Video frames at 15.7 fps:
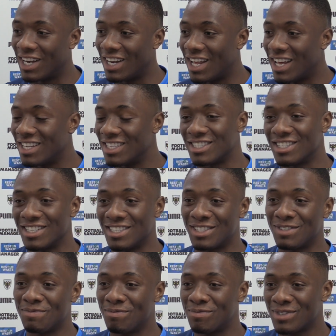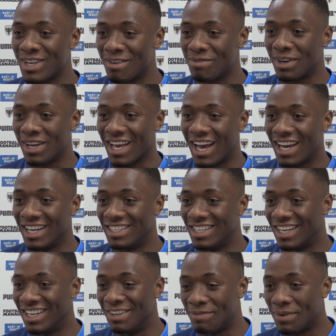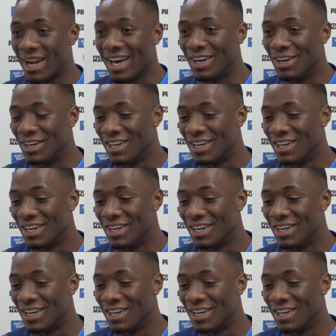analysis type of guy than the player.